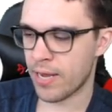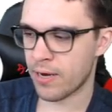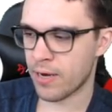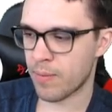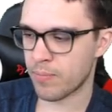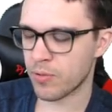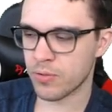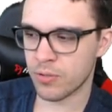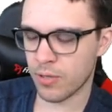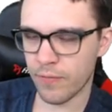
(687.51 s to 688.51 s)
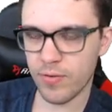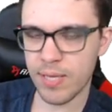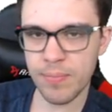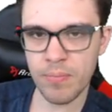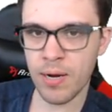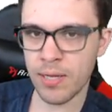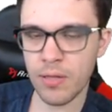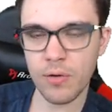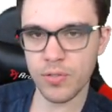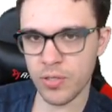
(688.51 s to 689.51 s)
even if I ended up, you,
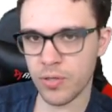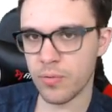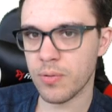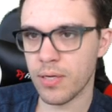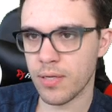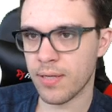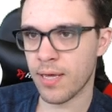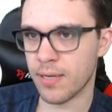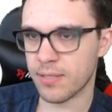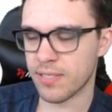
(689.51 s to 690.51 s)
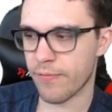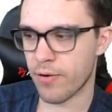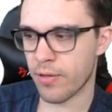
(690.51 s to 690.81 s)
you have to keep in mind though too,